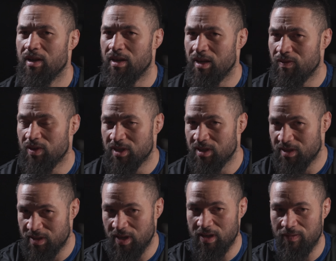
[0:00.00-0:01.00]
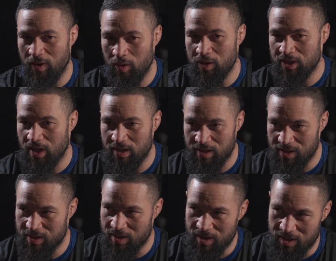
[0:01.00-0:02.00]
And ever since then I've always had
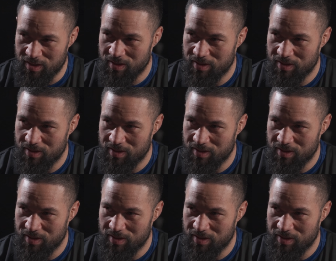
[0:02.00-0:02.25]
this like,